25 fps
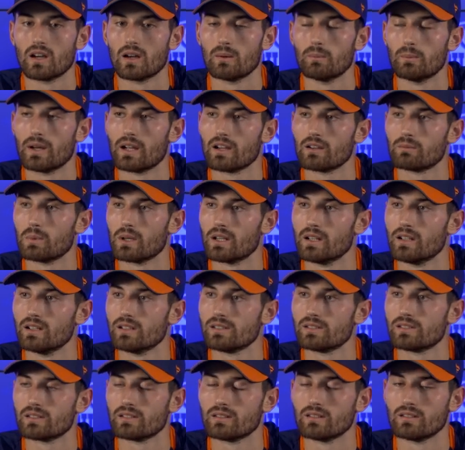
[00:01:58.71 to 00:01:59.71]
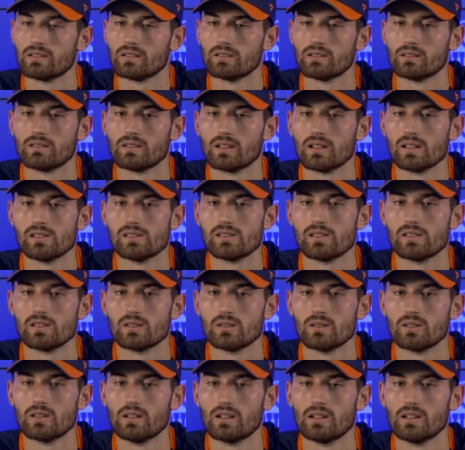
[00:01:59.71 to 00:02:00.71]
comeback by us and nice
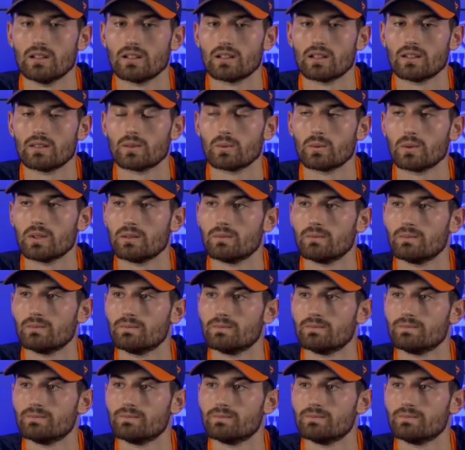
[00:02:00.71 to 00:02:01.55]
to get the win.